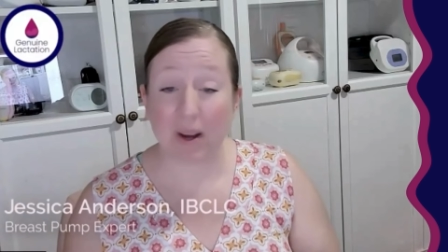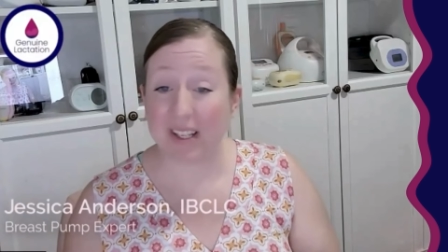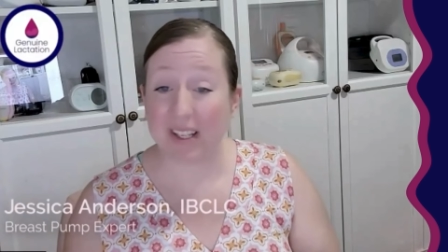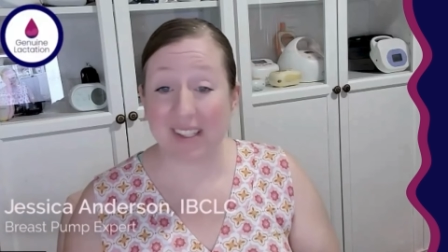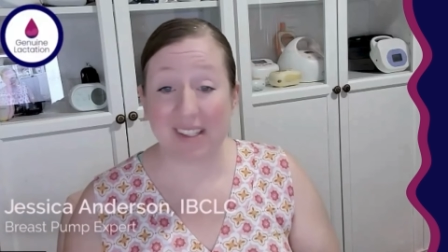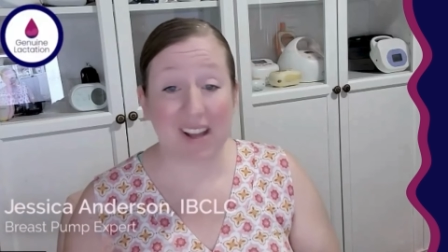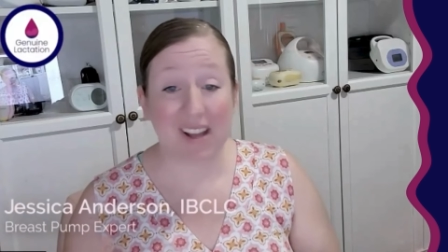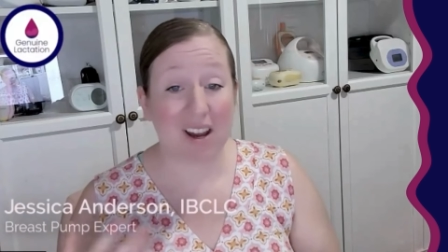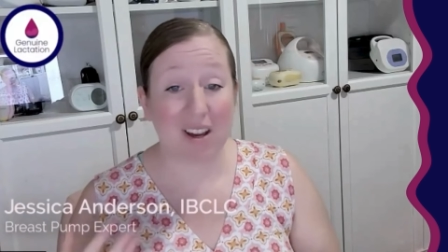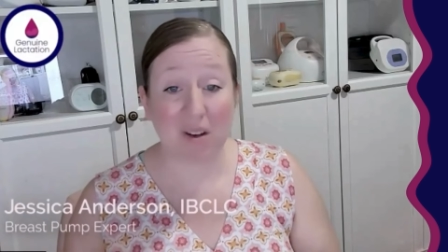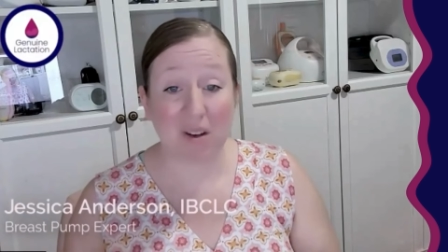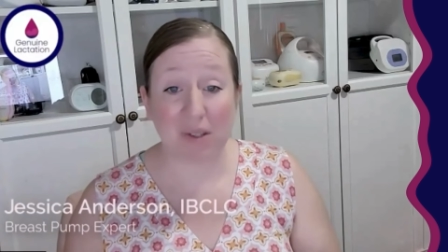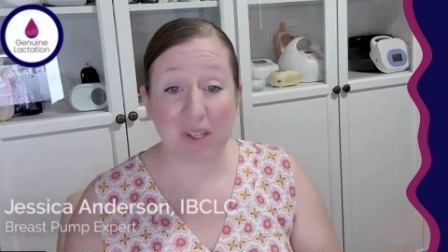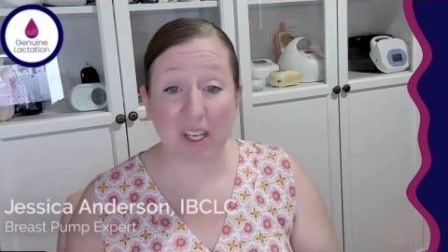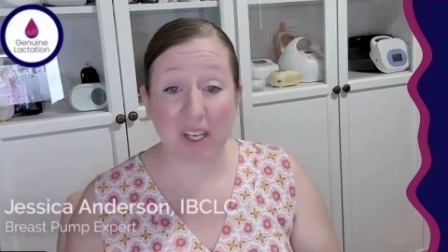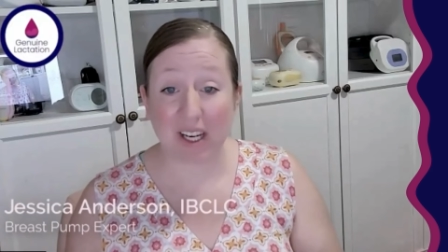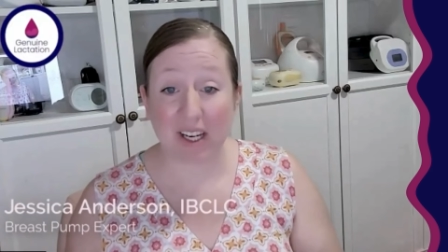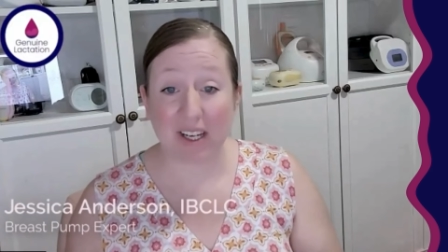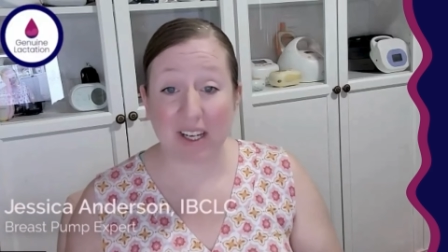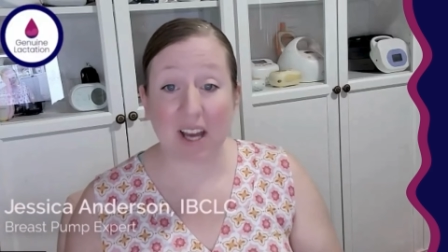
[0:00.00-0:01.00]
It's not
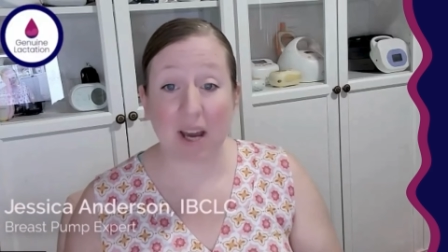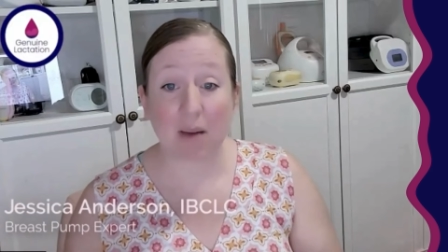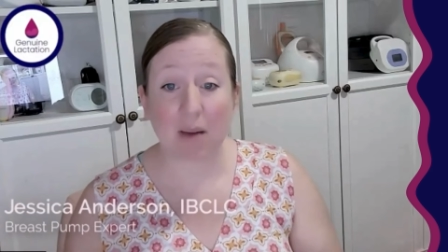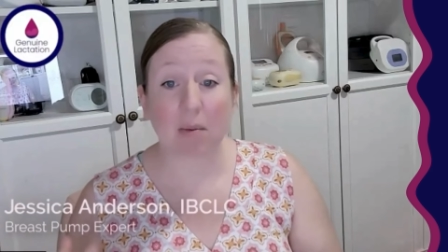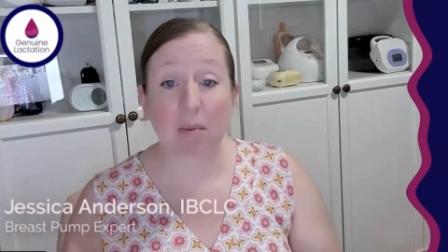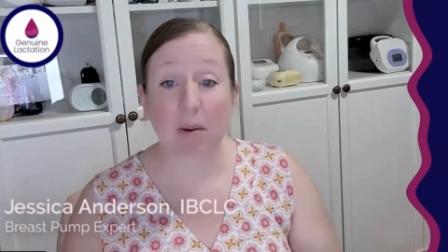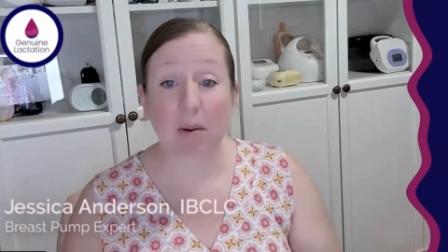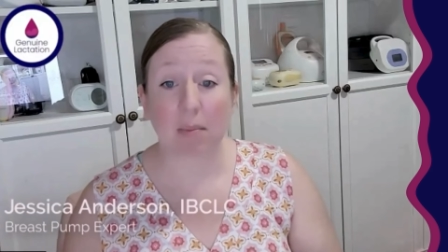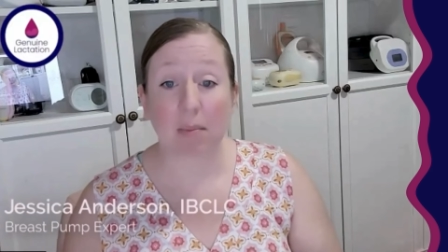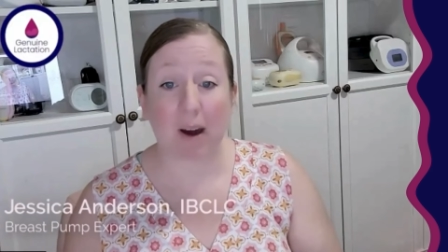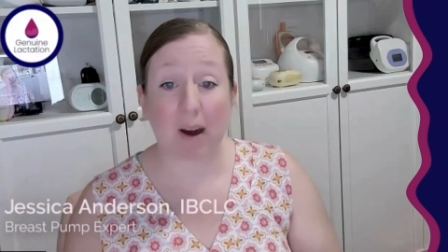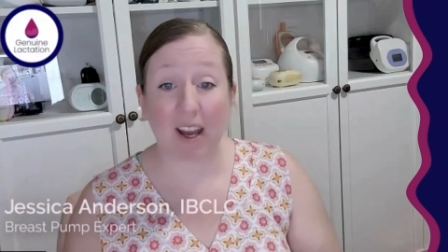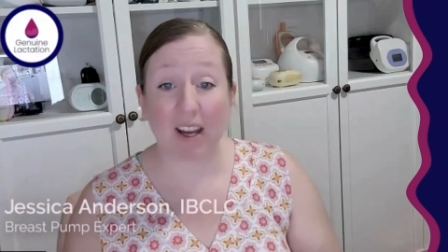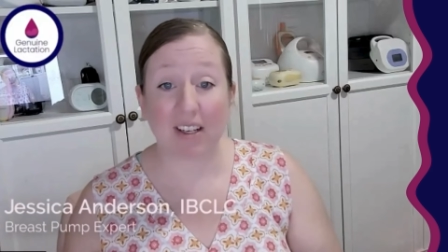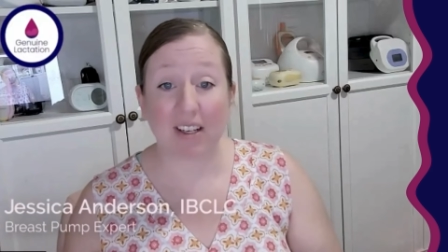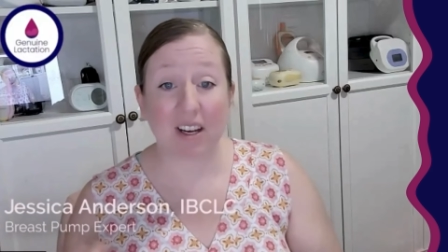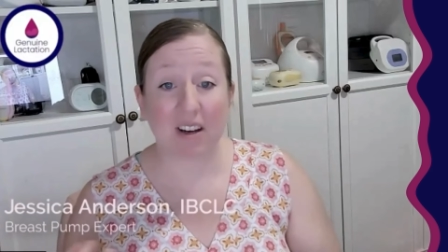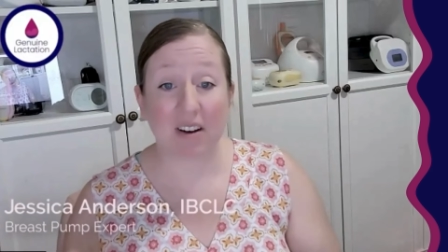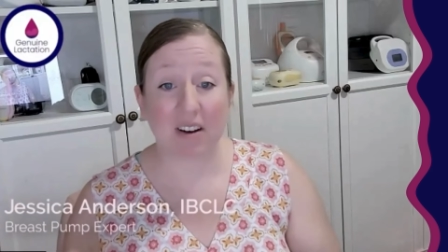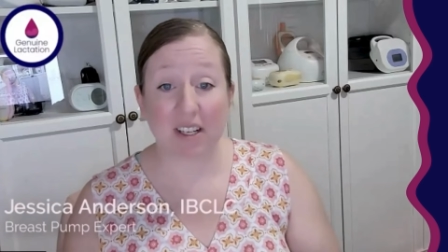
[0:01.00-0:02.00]
using any type of
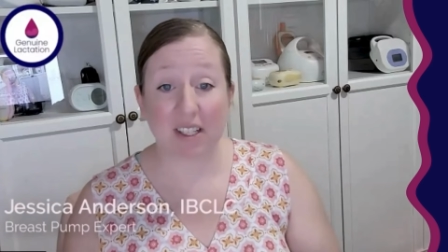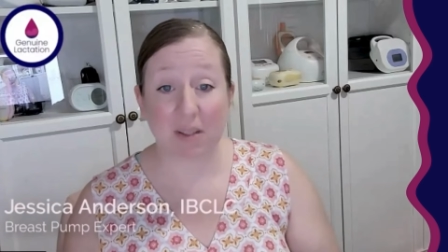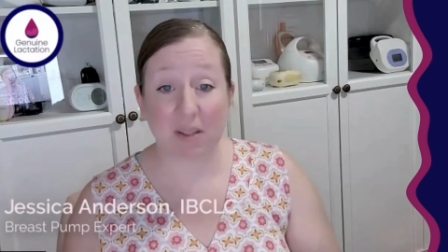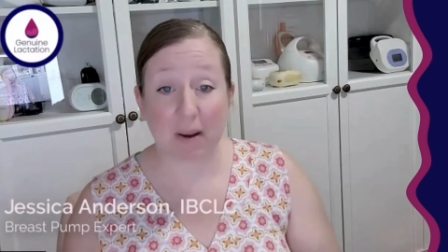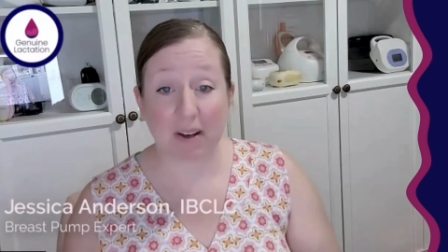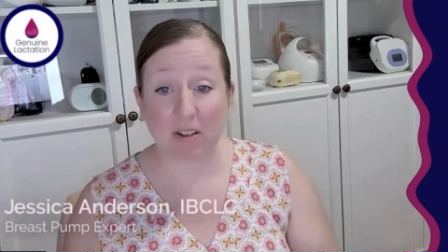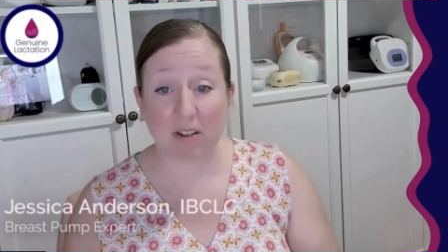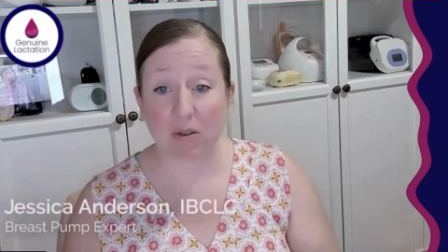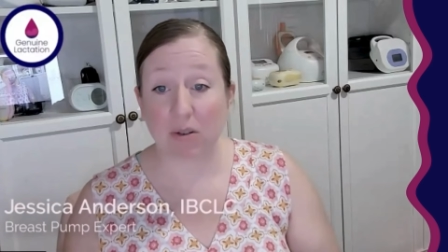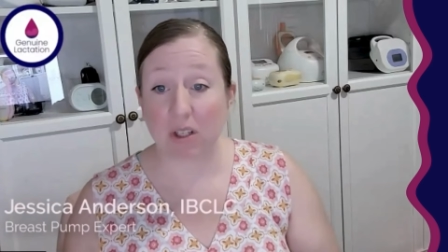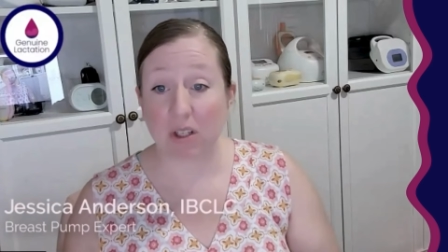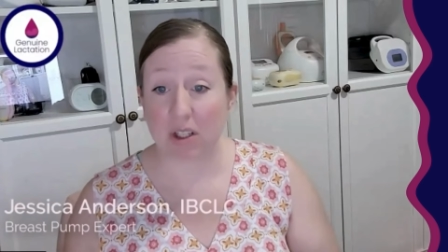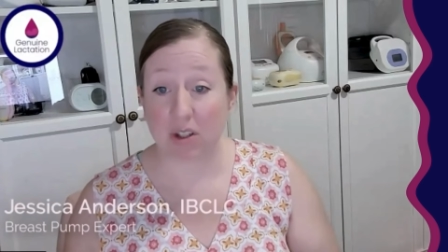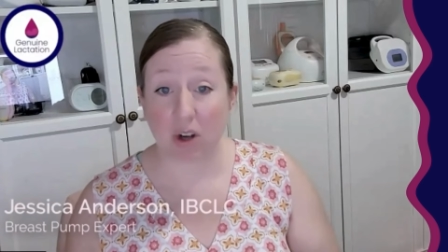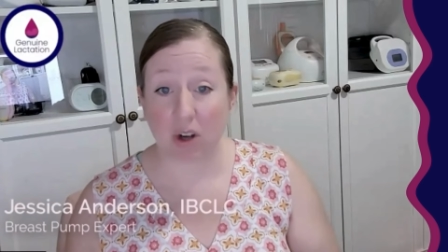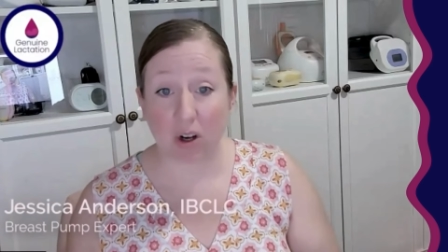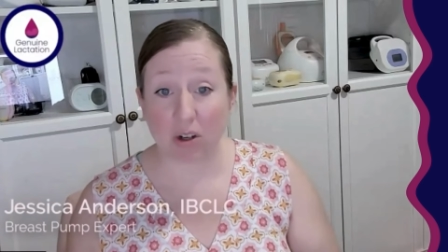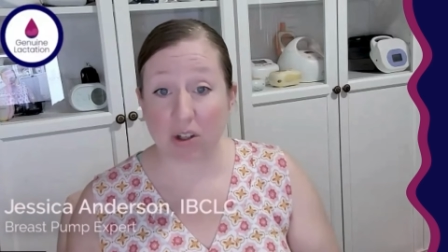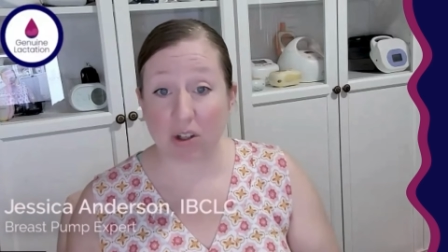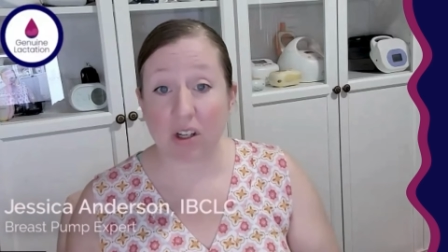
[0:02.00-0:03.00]
proprietary specialty
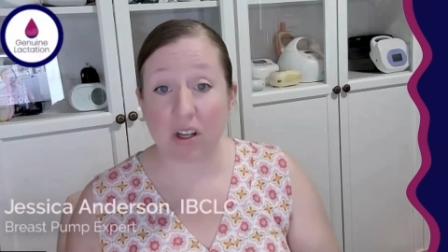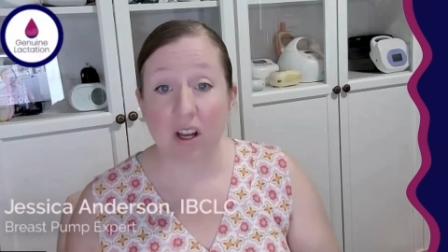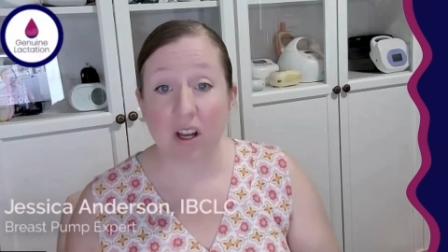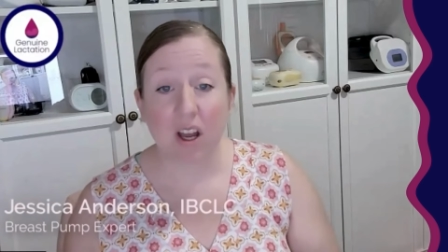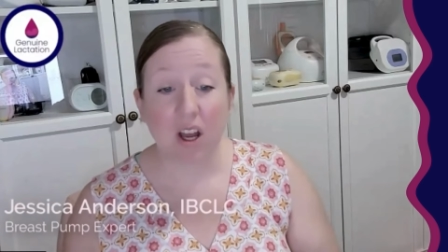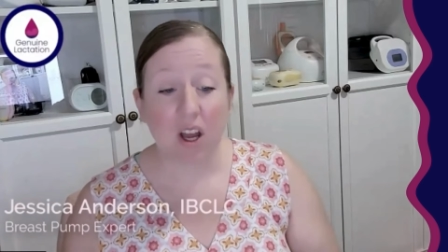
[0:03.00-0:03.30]
charger.